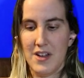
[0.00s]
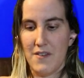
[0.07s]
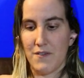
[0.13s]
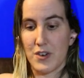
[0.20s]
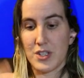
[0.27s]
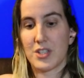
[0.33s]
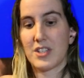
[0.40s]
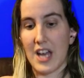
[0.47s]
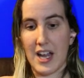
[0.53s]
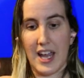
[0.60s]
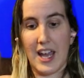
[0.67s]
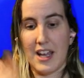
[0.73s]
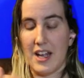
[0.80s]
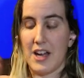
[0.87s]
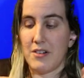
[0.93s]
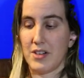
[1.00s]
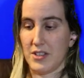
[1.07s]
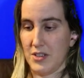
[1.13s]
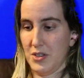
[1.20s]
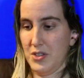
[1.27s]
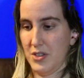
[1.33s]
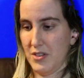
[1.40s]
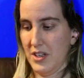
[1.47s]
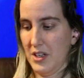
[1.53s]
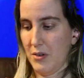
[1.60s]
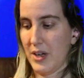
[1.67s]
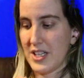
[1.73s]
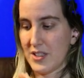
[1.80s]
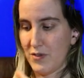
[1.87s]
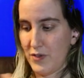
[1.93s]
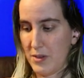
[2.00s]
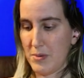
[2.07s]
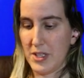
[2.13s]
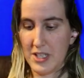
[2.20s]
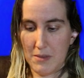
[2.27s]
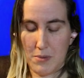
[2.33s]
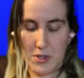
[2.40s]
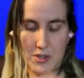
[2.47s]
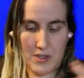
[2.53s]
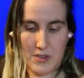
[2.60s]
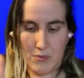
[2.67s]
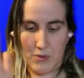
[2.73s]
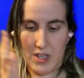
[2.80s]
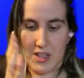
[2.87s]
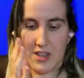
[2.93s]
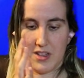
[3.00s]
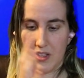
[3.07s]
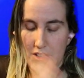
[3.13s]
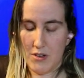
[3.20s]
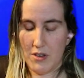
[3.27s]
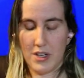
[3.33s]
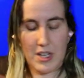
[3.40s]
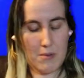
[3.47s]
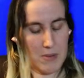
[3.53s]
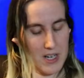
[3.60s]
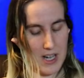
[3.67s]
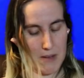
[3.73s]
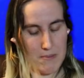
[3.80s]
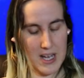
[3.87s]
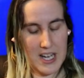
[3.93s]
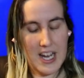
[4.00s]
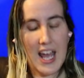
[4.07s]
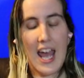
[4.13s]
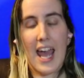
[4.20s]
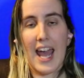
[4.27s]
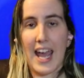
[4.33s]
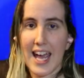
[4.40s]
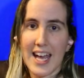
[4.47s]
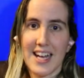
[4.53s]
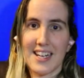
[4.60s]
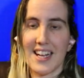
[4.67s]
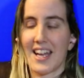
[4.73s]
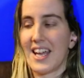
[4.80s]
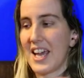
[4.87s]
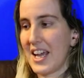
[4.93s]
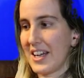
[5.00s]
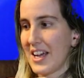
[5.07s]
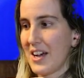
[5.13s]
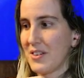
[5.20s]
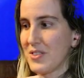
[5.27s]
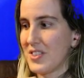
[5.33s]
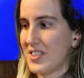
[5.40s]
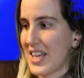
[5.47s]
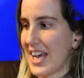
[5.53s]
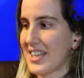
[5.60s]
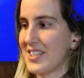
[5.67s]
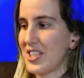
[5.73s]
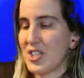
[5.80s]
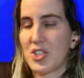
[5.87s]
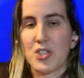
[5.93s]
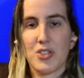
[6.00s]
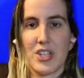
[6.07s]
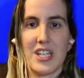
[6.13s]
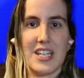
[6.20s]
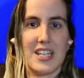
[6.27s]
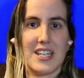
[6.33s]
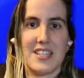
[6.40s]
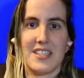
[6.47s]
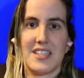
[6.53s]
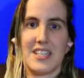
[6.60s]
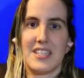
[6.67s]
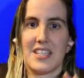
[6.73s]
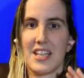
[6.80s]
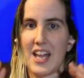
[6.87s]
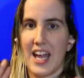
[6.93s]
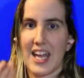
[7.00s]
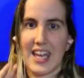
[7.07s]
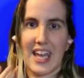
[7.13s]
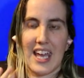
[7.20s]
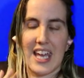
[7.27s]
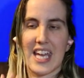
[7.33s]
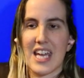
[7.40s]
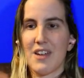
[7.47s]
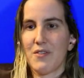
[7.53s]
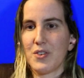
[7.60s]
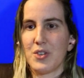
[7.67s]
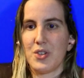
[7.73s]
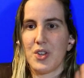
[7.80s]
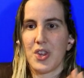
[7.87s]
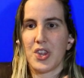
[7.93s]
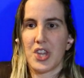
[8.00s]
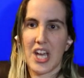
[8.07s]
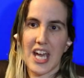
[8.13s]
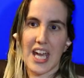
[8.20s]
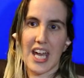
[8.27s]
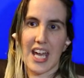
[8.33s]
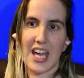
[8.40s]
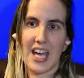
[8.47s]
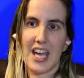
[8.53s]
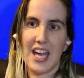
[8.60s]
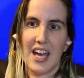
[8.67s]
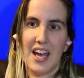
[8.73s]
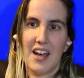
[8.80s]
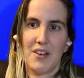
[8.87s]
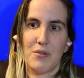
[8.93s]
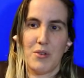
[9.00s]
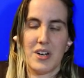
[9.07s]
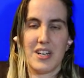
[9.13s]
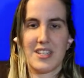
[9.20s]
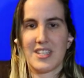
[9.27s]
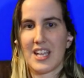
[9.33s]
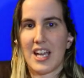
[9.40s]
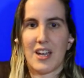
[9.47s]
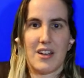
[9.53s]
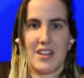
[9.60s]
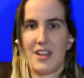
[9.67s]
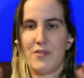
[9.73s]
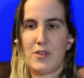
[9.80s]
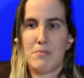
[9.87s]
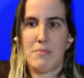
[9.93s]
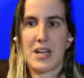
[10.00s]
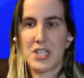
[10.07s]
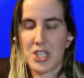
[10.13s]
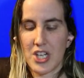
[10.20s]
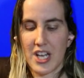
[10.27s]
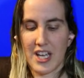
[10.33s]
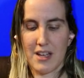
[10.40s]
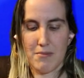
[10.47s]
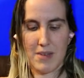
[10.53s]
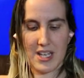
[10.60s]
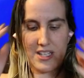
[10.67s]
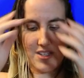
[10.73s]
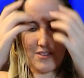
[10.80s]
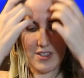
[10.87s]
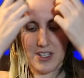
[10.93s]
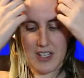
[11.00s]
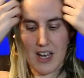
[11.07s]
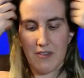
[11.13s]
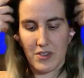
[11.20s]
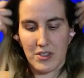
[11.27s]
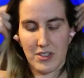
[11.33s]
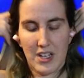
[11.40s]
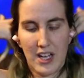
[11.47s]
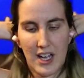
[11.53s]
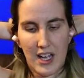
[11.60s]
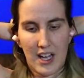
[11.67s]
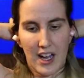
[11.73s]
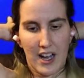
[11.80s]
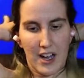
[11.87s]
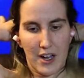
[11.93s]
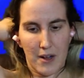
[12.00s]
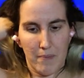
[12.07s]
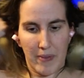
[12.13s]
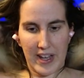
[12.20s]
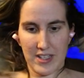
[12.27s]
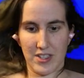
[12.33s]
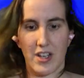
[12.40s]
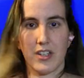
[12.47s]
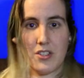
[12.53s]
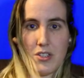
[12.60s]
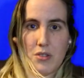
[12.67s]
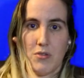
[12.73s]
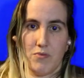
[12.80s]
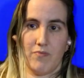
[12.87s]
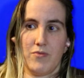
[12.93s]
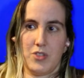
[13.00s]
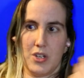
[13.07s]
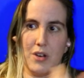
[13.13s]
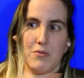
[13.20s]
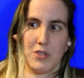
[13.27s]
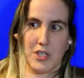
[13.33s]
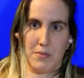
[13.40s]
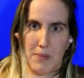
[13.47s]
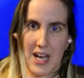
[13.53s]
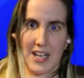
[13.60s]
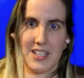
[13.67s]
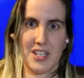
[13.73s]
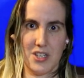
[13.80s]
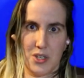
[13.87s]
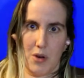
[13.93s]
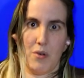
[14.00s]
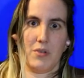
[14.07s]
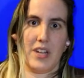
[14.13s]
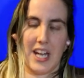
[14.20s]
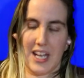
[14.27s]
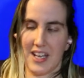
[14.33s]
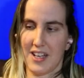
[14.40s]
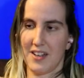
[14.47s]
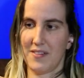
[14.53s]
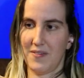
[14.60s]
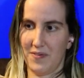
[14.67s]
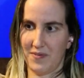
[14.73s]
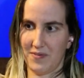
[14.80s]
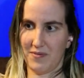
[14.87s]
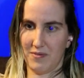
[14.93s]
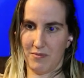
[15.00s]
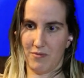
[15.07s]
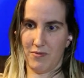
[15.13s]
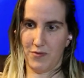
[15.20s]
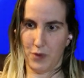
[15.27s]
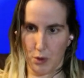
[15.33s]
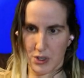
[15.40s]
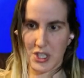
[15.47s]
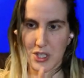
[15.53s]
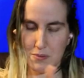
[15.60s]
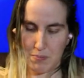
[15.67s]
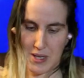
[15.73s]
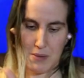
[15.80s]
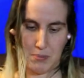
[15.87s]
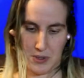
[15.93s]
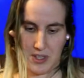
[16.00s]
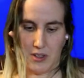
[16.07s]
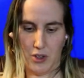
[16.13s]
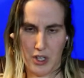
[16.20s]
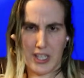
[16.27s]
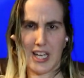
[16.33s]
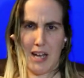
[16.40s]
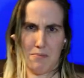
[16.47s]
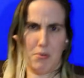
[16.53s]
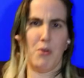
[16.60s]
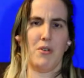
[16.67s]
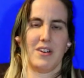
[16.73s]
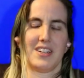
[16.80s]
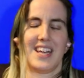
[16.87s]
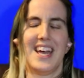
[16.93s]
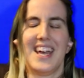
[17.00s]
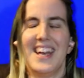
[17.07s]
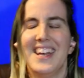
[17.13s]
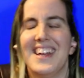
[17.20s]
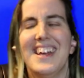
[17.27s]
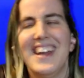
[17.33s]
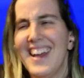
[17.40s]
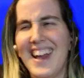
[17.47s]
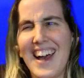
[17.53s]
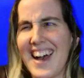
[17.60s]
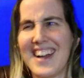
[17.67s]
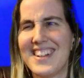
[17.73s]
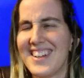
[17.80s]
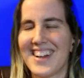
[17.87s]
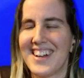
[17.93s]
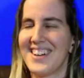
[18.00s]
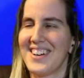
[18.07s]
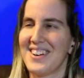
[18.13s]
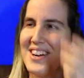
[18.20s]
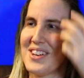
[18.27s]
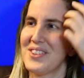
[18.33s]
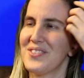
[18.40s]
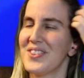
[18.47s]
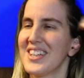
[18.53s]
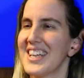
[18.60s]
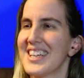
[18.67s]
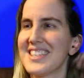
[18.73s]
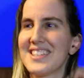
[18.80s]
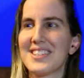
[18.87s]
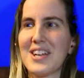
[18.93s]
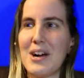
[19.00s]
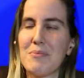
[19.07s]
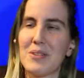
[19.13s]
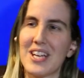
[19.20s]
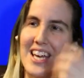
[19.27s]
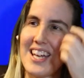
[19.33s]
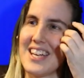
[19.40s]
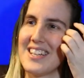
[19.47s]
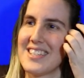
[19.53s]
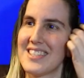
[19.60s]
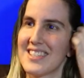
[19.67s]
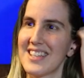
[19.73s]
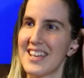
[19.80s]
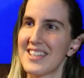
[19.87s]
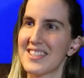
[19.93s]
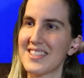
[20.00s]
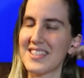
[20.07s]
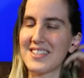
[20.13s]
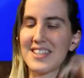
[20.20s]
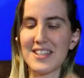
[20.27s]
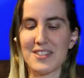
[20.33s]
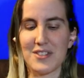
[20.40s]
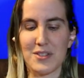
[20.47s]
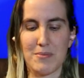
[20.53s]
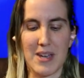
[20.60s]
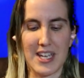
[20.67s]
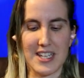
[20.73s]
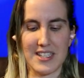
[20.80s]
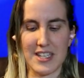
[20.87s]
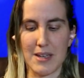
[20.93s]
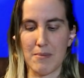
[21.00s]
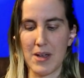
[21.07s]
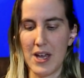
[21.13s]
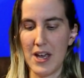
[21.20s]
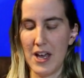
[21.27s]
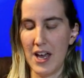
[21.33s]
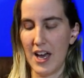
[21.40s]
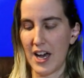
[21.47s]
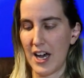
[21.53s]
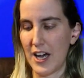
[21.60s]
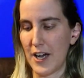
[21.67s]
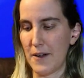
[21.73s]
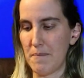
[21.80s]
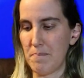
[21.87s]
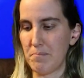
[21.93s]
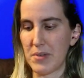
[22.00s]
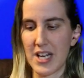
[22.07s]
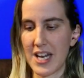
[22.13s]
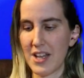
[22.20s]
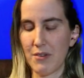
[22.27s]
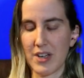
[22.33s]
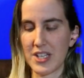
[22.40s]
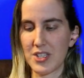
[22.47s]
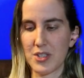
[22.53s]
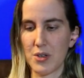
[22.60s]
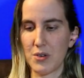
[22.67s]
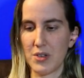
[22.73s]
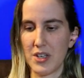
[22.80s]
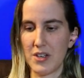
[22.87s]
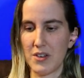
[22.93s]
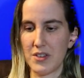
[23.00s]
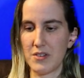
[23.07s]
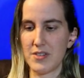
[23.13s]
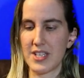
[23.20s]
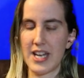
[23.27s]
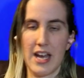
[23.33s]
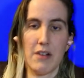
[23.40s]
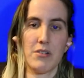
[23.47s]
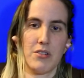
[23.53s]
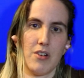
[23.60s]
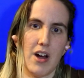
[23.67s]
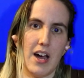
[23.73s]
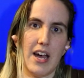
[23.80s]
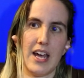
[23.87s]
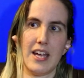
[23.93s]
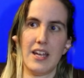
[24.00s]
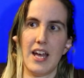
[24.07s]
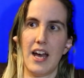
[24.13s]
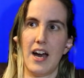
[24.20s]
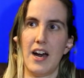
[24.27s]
first, I hate how our culture equates female nipples with nudity, but not men. And I hate how sex is treated as this, like, evil thing, where it's like, even mentioning it makes you the devil. As long as you show respect and don't, like, force people to look at porn. Like, I don't know. I don't feel like it's as complicated as the censors make it seem. But anyway, so, there was an outcry,